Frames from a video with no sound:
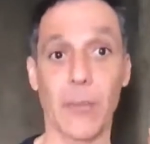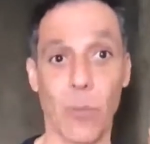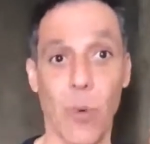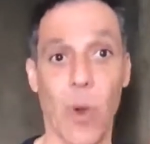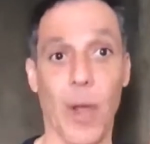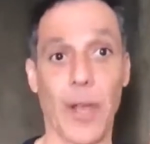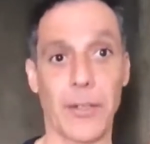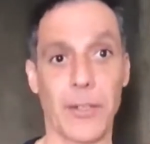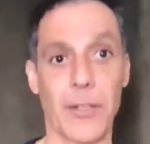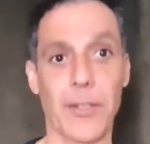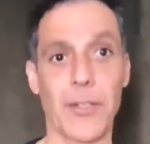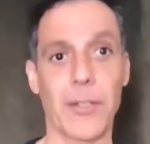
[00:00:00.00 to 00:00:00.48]

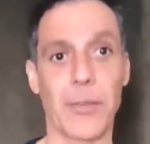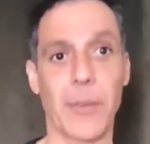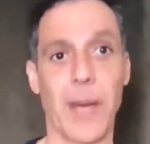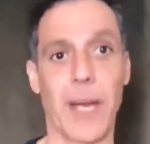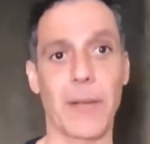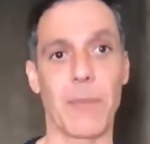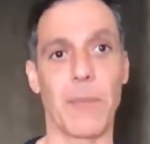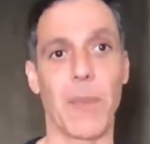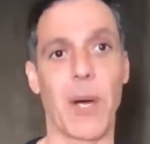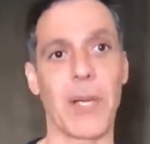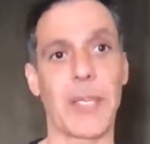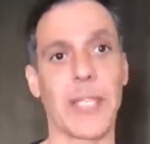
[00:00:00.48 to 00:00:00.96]
wire this amount
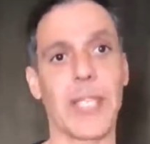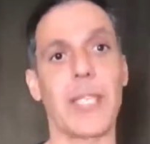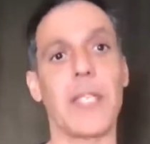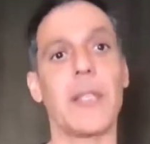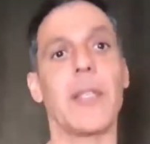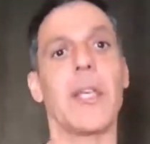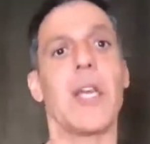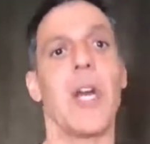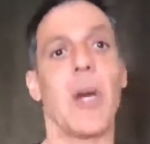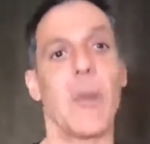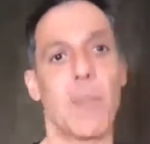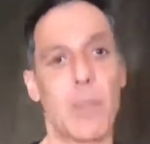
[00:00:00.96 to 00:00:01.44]
of
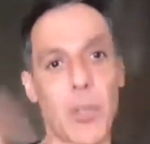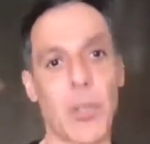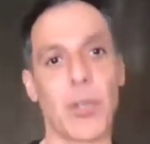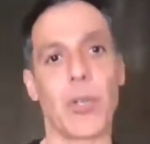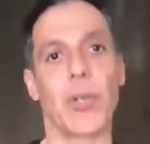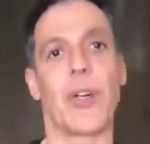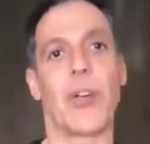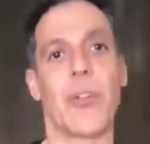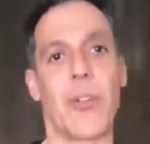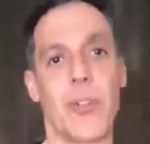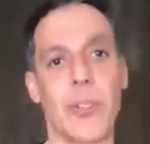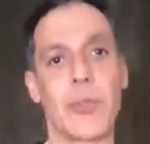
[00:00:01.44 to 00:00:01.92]
money
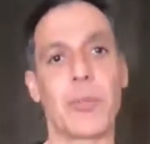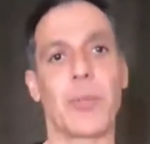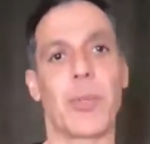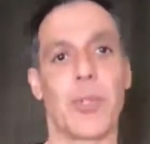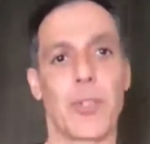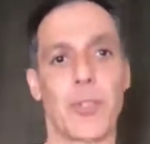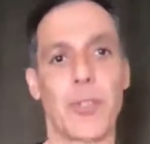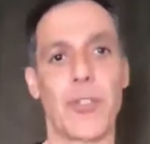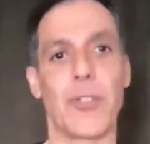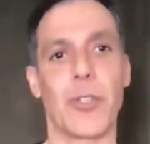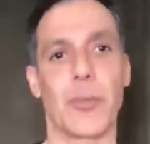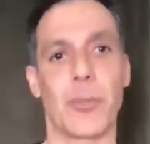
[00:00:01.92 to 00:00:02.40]
per this
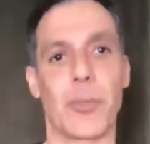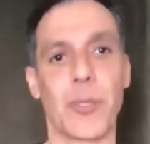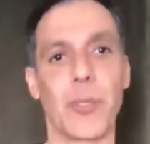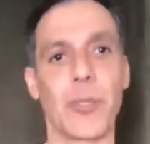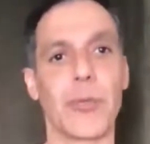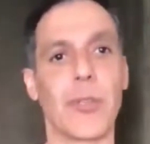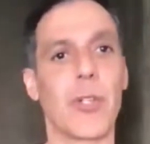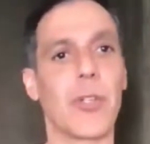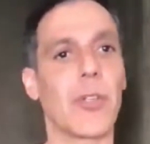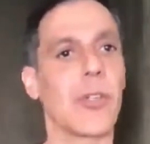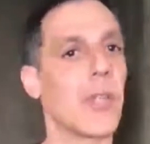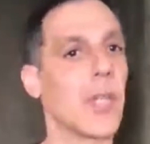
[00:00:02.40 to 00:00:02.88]
person's
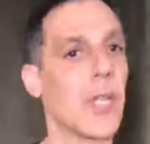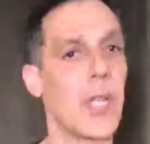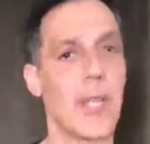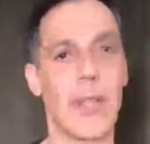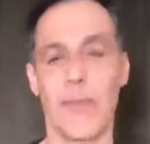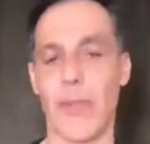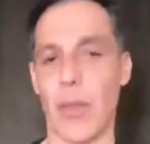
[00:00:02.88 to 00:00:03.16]
approval.